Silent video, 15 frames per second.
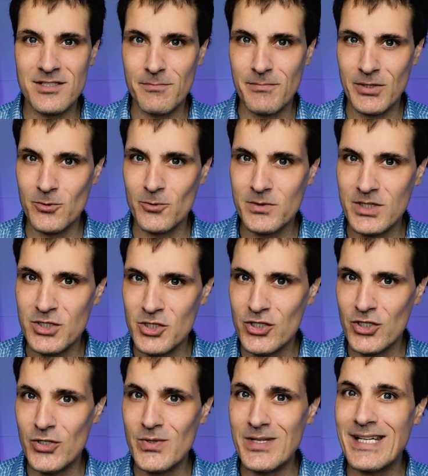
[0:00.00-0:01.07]
to build
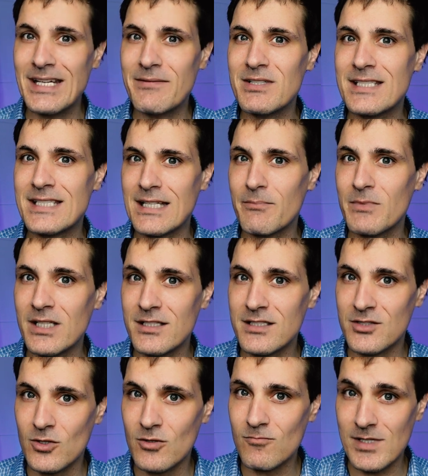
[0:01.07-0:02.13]
new if it's something
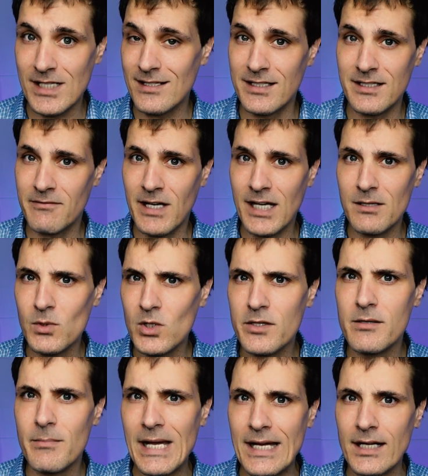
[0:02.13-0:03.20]
that's not readily available on
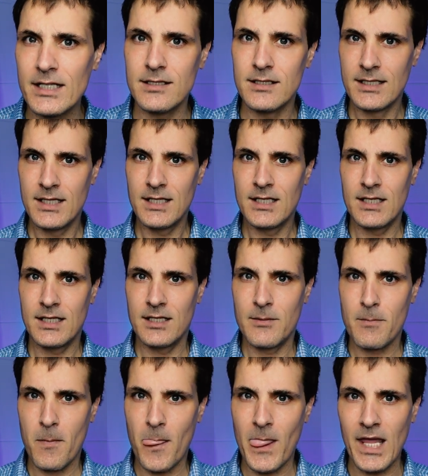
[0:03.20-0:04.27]
the market.
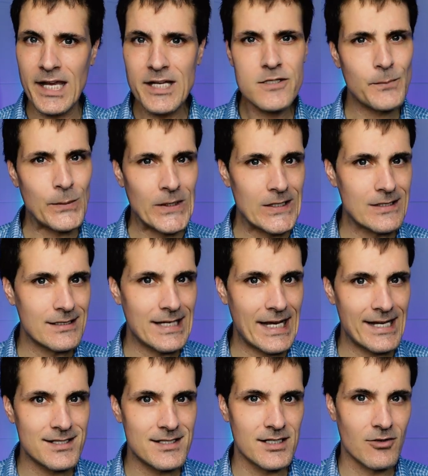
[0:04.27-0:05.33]
Each person
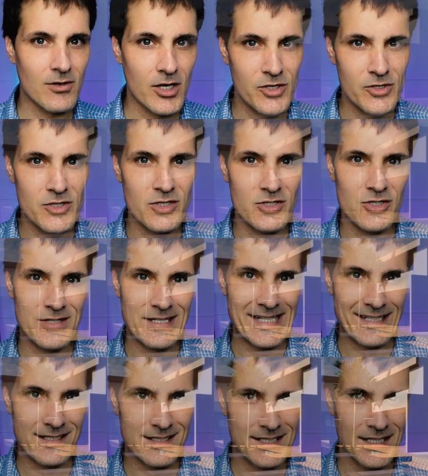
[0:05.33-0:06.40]
has their own
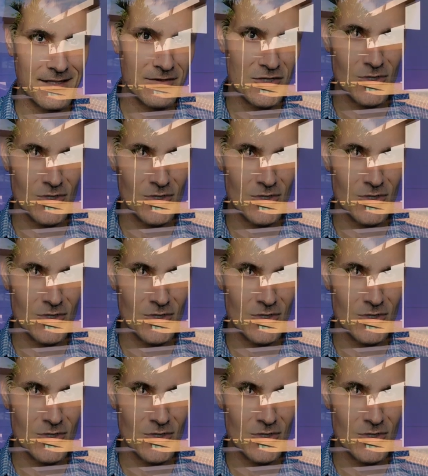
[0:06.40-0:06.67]
unique set of